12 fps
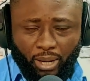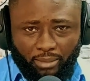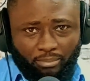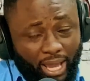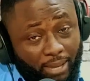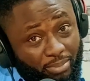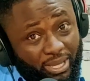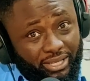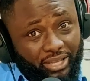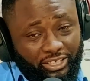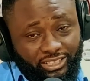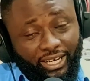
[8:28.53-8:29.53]
But
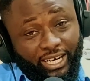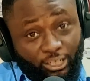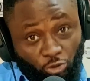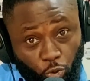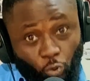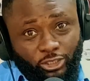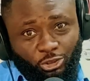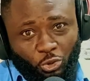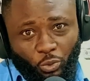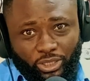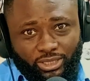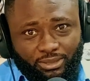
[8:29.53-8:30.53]
maybe there is another
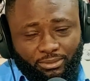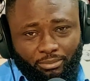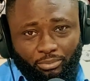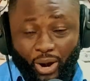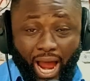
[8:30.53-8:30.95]
twist to it.